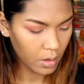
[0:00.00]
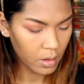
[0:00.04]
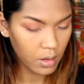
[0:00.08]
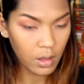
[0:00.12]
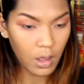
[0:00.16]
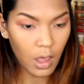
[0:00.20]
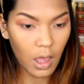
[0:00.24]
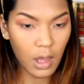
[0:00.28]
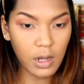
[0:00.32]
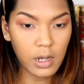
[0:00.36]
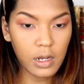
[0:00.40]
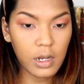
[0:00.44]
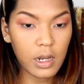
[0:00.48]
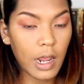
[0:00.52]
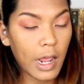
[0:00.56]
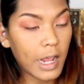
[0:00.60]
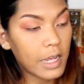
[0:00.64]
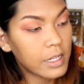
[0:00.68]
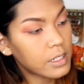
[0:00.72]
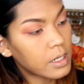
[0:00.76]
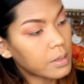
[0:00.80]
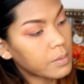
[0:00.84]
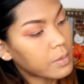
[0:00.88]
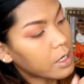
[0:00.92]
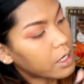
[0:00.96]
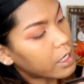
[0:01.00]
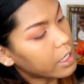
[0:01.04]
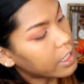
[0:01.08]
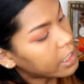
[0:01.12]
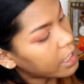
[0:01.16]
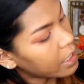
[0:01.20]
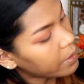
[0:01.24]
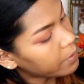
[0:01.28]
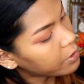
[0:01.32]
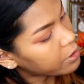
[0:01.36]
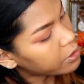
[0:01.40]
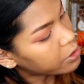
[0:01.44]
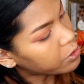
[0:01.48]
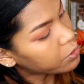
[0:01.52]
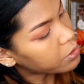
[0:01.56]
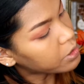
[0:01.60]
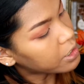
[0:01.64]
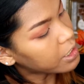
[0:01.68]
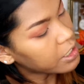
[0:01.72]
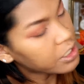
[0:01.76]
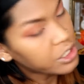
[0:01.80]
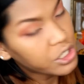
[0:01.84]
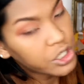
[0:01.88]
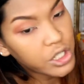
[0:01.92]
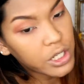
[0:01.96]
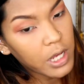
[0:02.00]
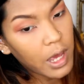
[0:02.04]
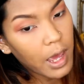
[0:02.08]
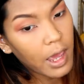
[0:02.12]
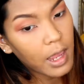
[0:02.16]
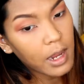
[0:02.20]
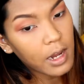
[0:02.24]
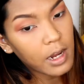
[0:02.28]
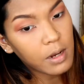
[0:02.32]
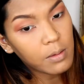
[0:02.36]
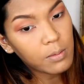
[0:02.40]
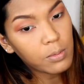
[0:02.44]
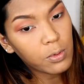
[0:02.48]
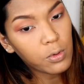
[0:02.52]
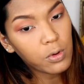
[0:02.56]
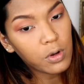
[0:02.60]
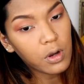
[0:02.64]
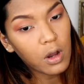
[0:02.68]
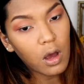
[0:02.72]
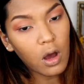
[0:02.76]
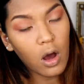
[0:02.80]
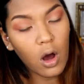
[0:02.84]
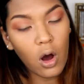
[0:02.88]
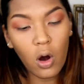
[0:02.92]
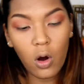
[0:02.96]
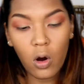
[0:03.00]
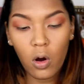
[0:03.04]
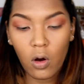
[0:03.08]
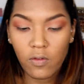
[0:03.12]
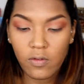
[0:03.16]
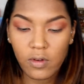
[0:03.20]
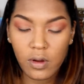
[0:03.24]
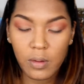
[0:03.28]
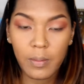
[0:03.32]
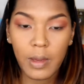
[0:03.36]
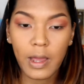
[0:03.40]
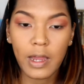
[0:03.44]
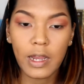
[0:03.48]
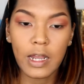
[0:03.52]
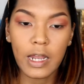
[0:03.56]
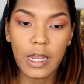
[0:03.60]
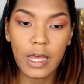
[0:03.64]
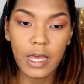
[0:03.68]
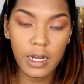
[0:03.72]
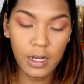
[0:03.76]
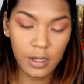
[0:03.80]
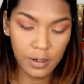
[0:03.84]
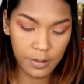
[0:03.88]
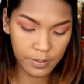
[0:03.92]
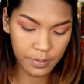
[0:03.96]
And next, I'm gonna dip into this shade and put all over my lip.